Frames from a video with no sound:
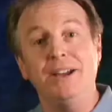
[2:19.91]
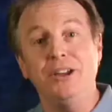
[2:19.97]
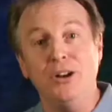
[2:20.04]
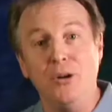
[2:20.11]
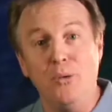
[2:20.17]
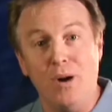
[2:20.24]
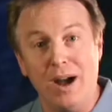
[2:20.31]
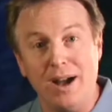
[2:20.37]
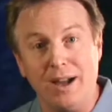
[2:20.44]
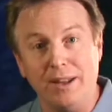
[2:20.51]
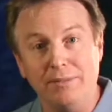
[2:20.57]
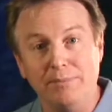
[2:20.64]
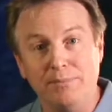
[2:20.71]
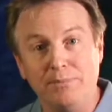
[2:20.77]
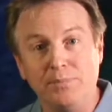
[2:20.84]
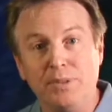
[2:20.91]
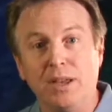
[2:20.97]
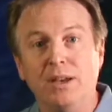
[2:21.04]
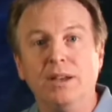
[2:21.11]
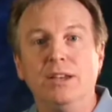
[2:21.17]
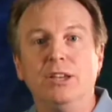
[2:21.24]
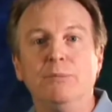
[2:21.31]
you know why.
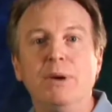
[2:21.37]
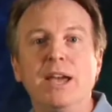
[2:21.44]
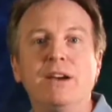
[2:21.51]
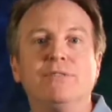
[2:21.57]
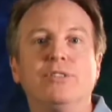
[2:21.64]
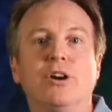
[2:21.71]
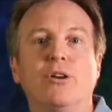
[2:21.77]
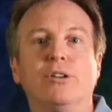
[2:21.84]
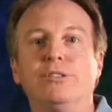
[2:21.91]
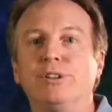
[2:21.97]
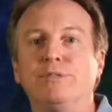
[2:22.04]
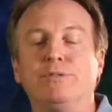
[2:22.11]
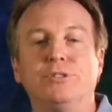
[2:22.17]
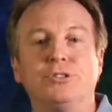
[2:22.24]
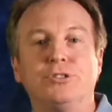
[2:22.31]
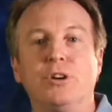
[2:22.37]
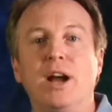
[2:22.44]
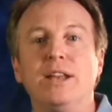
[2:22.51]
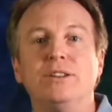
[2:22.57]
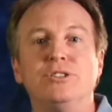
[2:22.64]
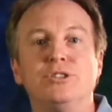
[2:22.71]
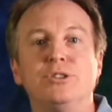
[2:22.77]
You may have noticed if you're
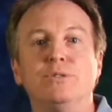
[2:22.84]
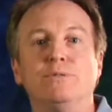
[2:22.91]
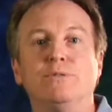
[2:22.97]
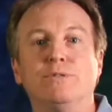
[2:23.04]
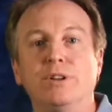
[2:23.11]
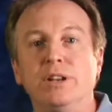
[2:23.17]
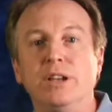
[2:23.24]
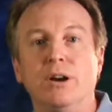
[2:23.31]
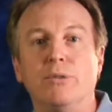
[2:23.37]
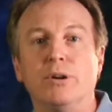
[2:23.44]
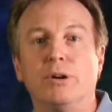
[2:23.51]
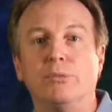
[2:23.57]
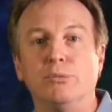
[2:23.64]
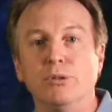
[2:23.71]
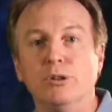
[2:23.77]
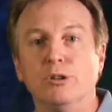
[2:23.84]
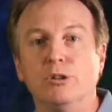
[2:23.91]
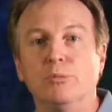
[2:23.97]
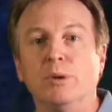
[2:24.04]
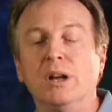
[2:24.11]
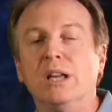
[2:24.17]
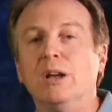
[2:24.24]
trying to shoot video in a
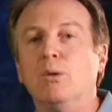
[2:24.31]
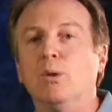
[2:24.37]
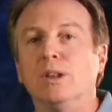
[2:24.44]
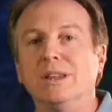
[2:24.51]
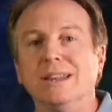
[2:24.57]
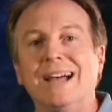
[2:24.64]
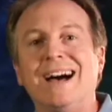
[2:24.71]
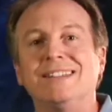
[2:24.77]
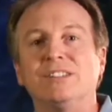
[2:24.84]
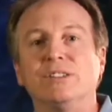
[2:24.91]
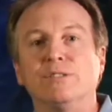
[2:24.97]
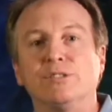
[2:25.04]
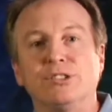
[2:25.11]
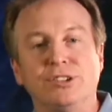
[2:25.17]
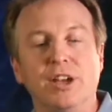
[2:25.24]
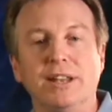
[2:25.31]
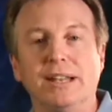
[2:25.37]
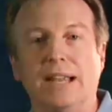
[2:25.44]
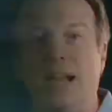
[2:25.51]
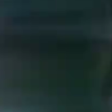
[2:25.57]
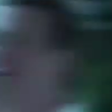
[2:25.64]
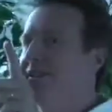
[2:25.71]
room with lots of
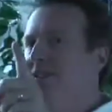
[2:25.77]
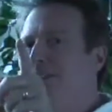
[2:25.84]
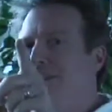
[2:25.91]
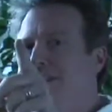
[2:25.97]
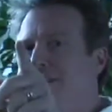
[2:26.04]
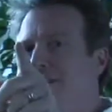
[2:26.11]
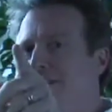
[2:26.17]
sunlight from nearby